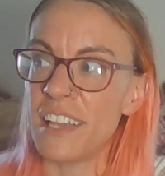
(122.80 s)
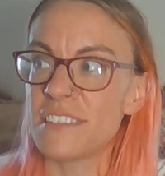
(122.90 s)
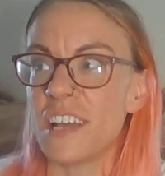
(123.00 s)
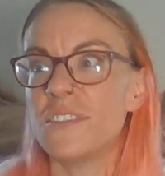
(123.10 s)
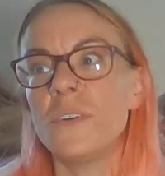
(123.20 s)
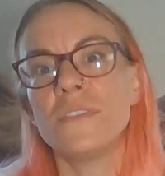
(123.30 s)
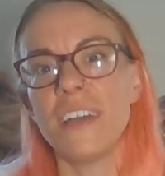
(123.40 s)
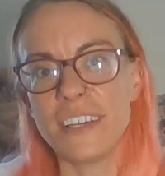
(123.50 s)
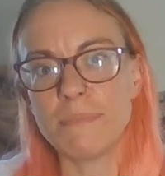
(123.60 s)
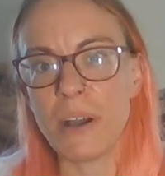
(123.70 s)
things I don't
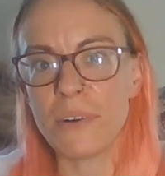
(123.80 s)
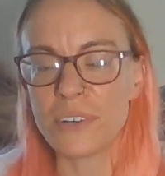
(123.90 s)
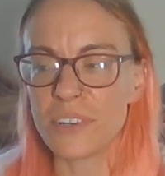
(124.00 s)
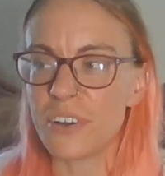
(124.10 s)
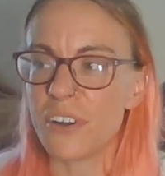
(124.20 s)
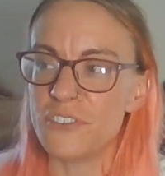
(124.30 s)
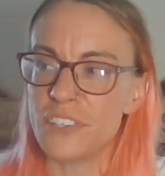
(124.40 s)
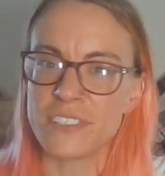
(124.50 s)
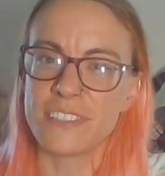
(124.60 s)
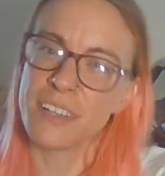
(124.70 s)
like about her are
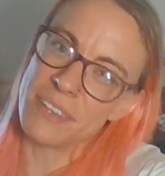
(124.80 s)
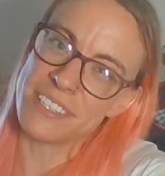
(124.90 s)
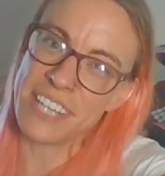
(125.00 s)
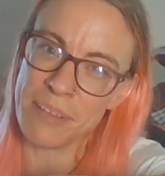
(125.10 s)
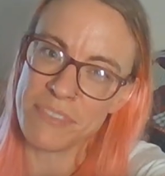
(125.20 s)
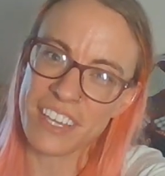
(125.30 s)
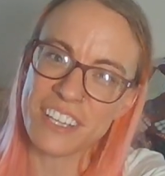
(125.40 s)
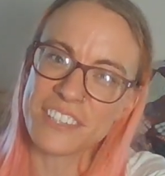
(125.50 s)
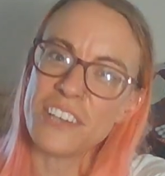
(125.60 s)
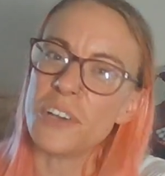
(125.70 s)
just some of the same
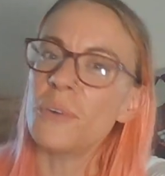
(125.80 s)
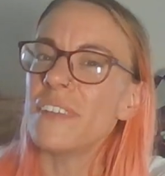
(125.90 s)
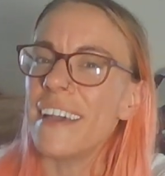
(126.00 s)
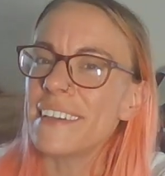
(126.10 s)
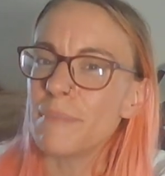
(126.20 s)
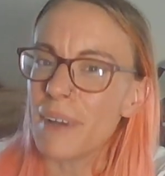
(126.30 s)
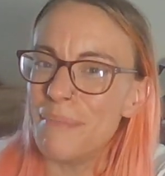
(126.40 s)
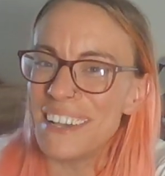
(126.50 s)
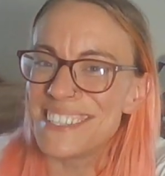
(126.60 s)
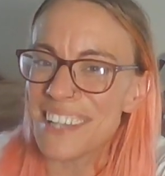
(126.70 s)
things I don't like about
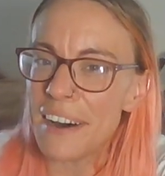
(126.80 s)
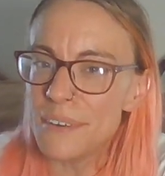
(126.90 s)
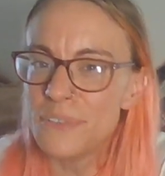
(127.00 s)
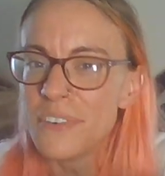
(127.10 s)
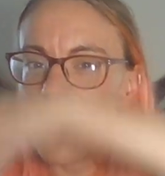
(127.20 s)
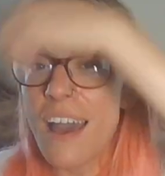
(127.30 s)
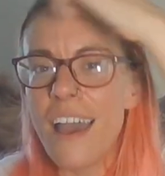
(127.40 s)
myself.